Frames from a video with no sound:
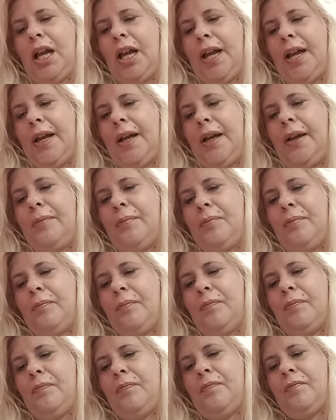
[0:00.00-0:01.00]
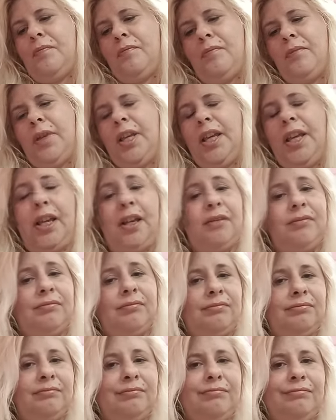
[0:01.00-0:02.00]
Yeah.
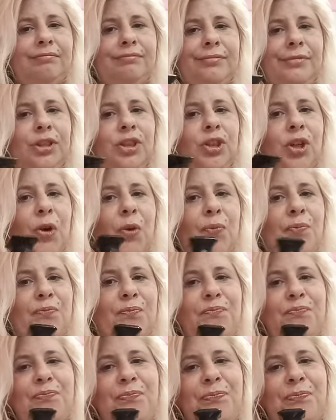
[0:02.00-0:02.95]
So